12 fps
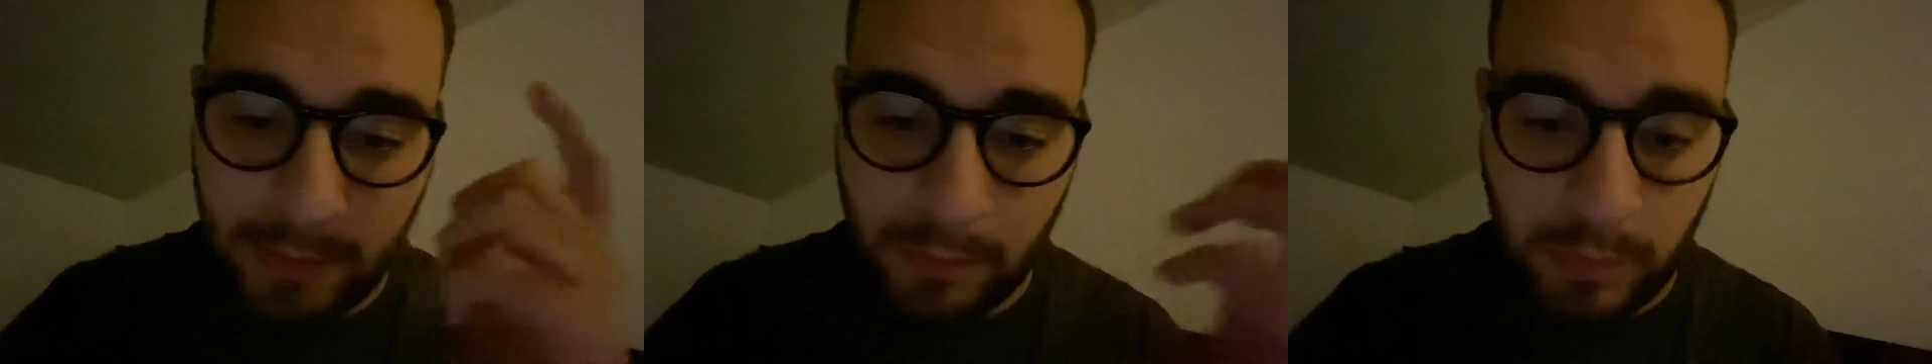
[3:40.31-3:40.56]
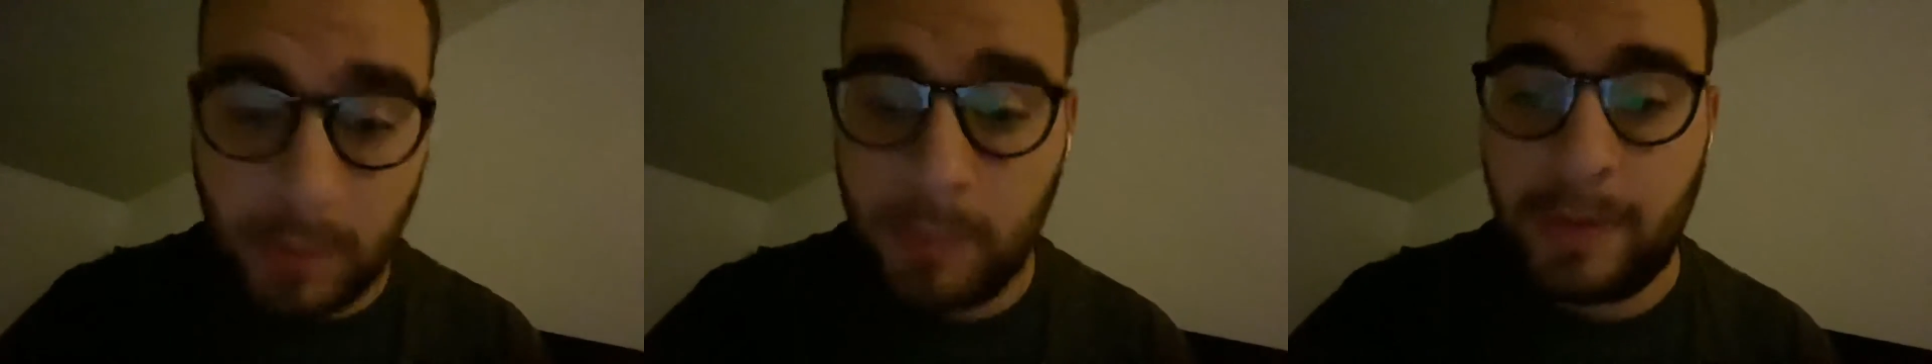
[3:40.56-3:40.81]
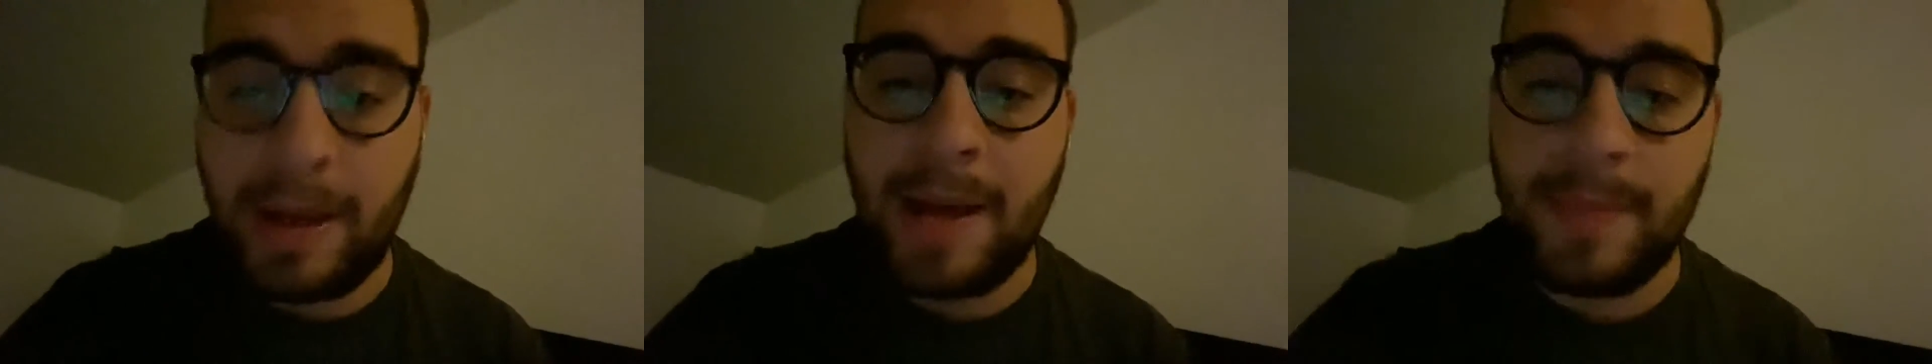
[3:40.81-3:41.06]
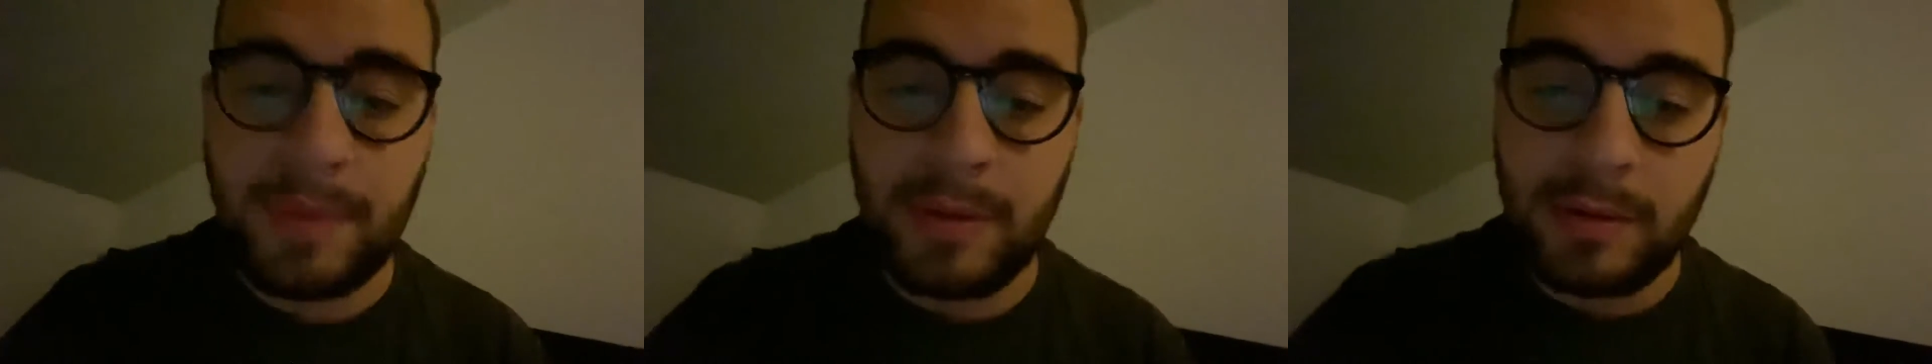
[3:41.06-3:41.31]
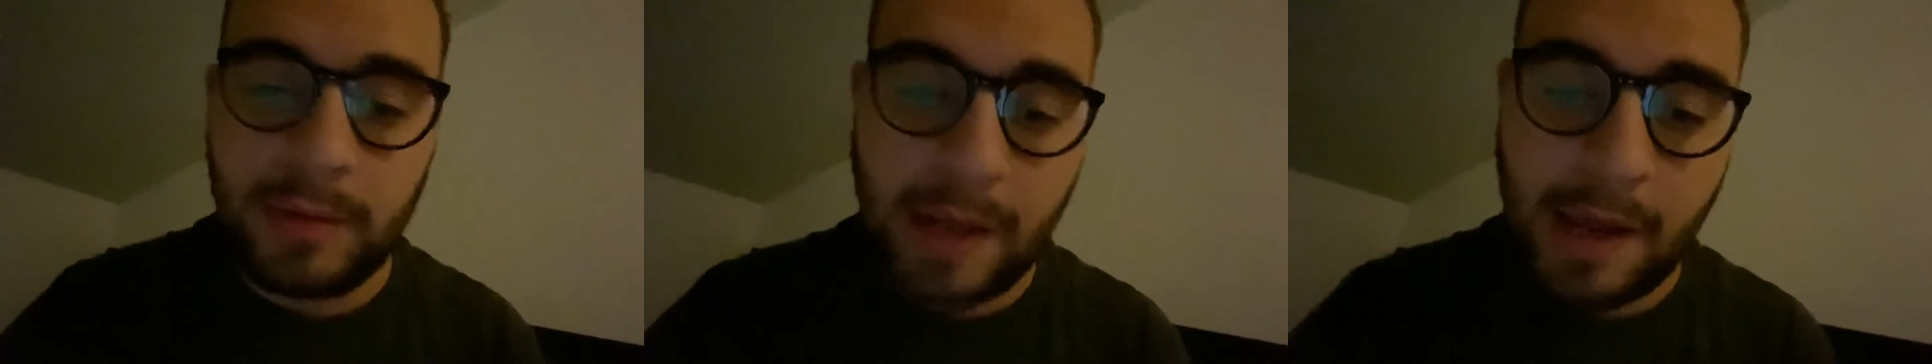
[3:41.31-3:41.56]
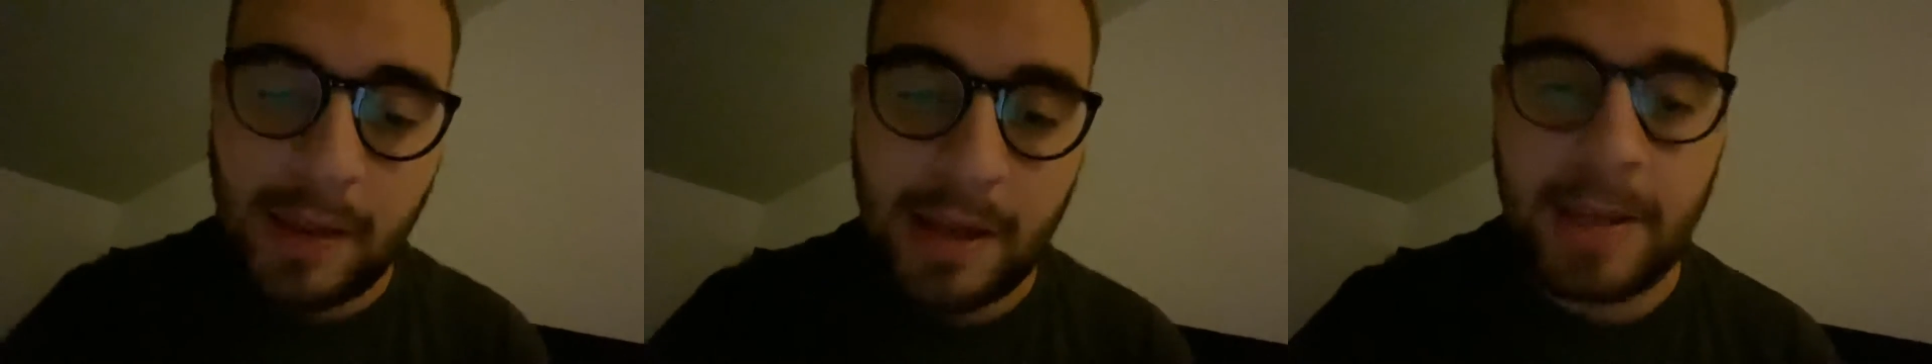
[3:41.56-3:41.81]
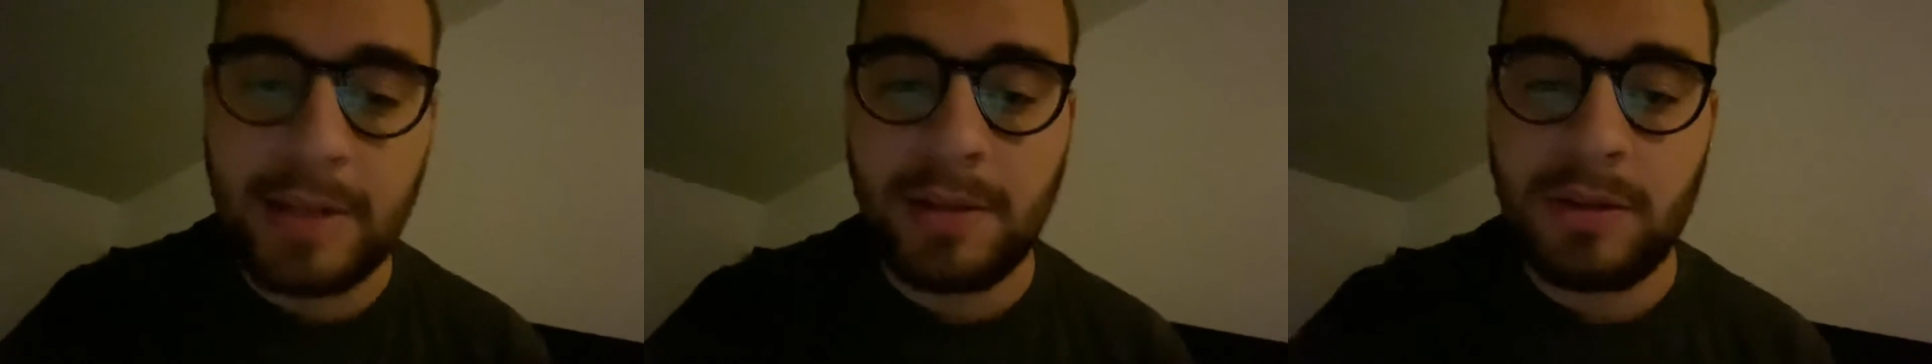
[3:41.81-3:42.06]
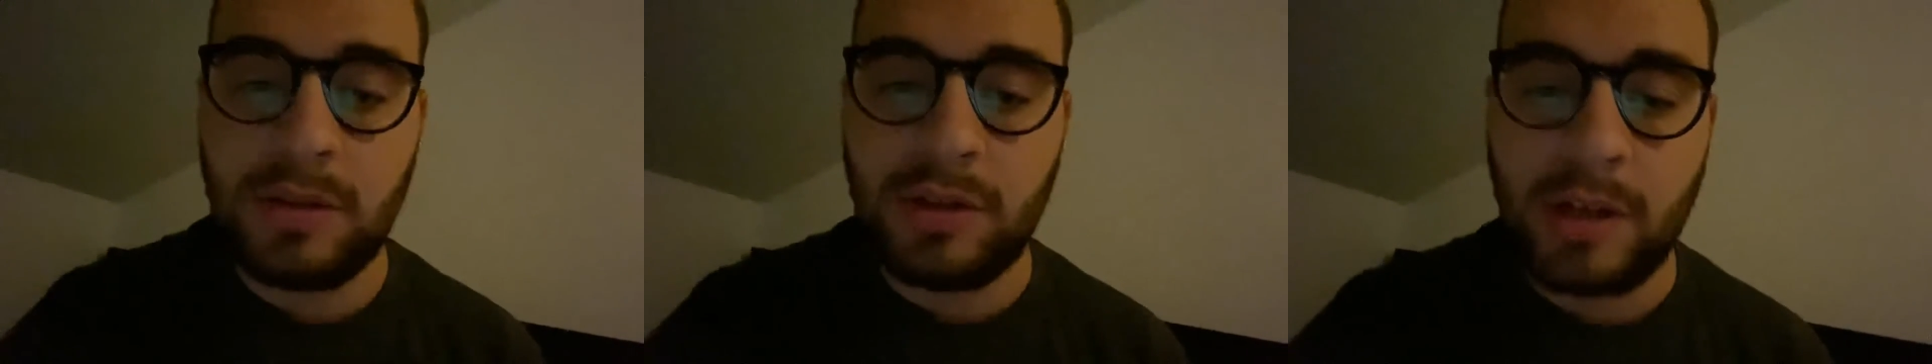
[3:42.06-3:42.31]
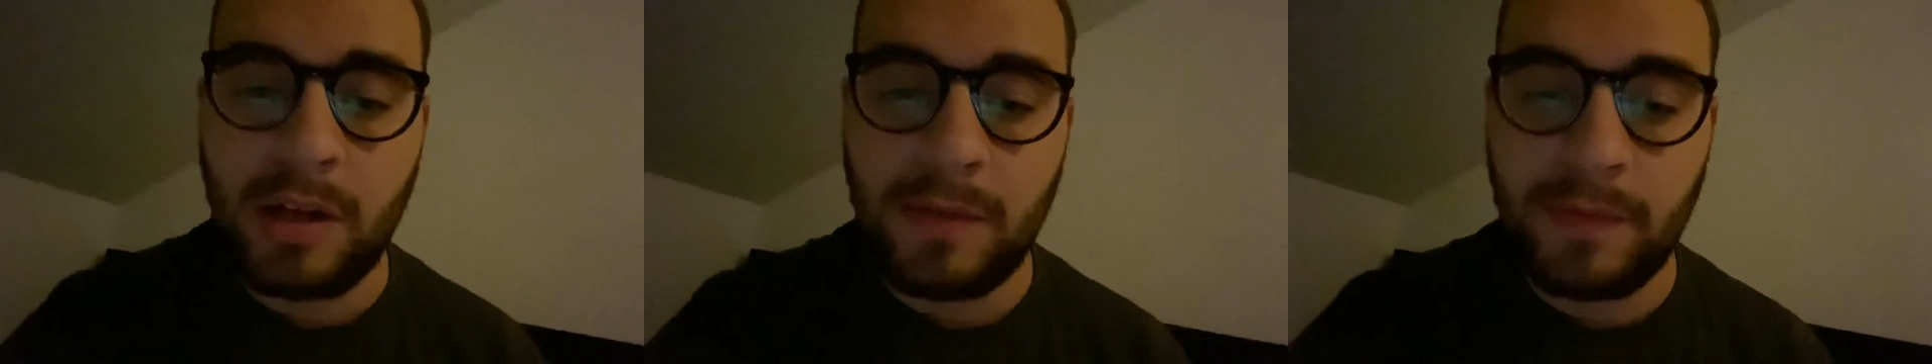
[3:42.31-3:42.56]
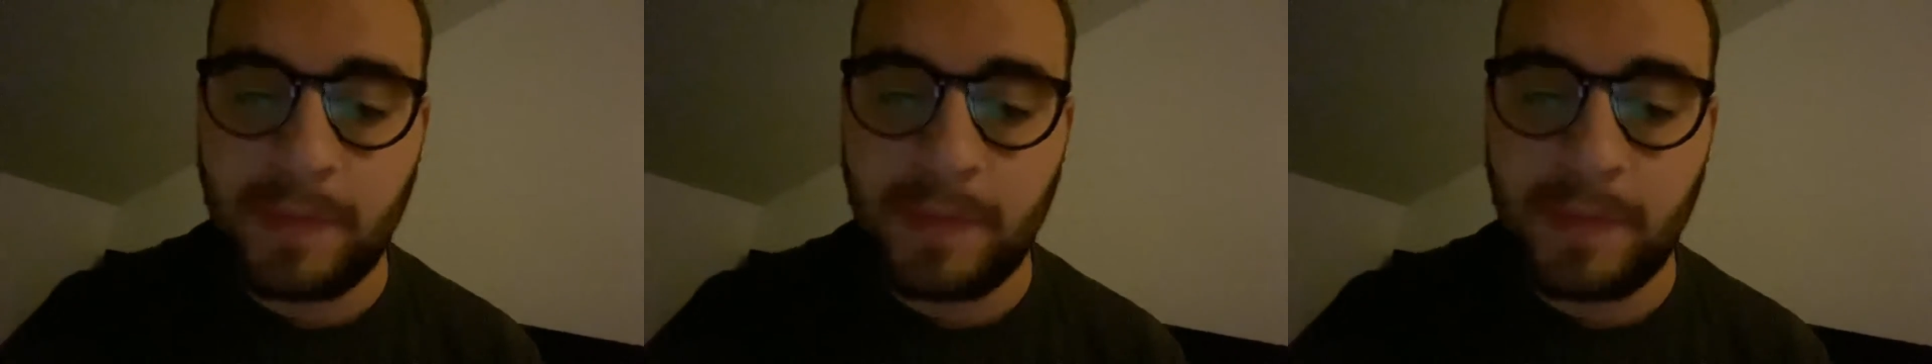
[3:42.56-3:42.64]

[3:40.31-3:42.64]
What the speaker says: will happen now that he's on the shelf.